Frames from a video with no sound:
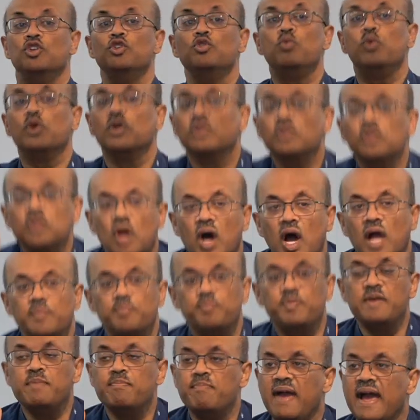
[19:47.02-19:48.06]
You will
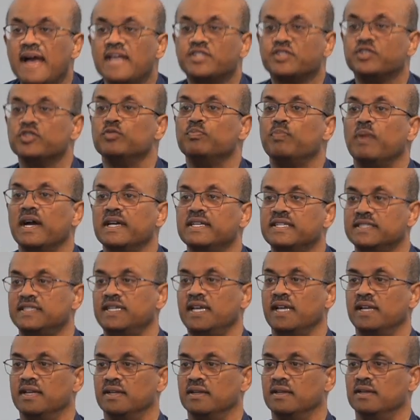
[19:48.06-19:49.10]
not be mastered by
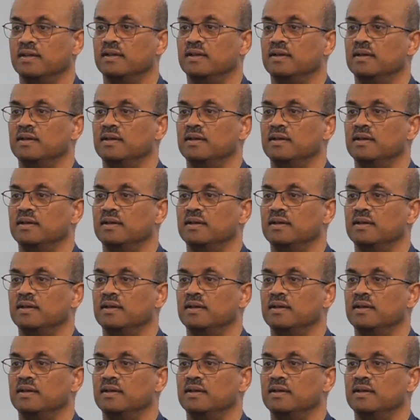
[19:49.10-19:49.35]
sin.